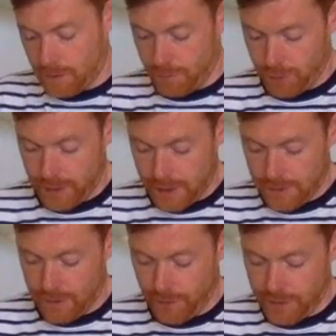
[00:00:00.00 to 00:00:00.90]
put it in
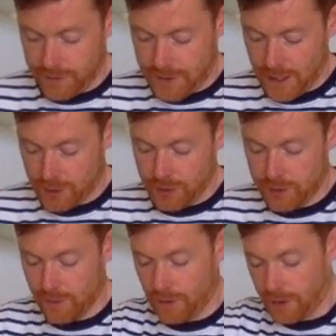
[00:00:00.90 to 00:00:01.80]
different sections
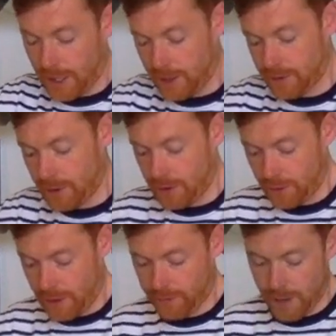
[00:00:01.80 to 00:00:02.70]
of your cake so you
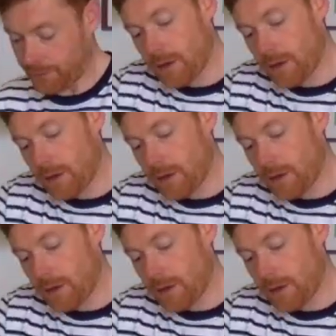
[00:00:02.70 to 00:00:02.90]
don't have to.